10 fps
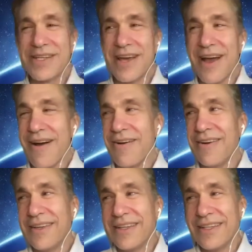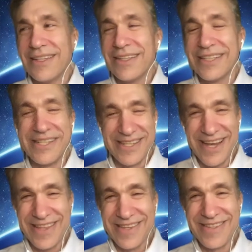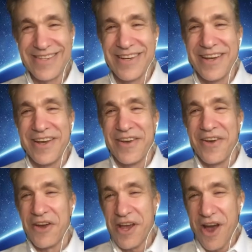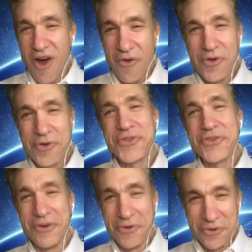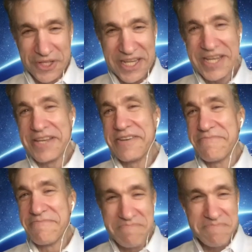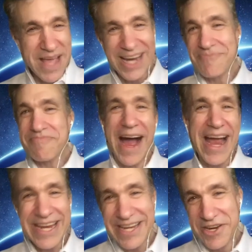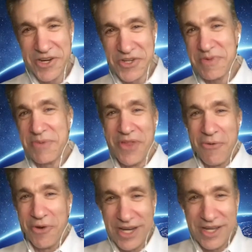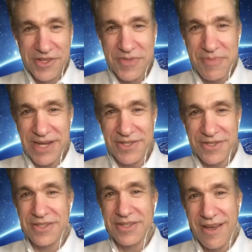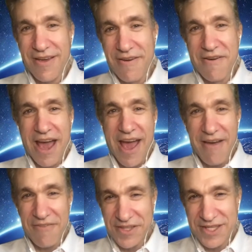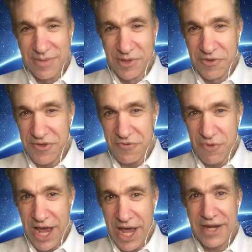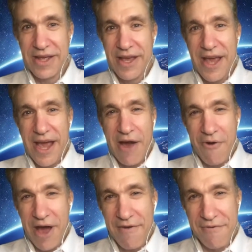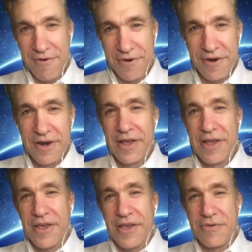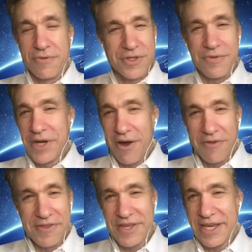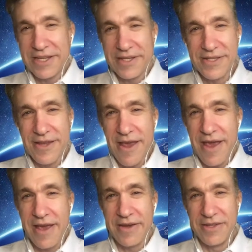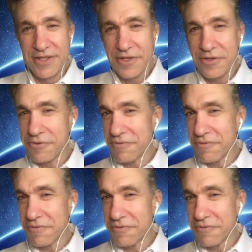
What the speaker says: how, like you said, there's all those early, I guess, pioneers, people that were in the space have a similar thread. However, you were doing all the things, and until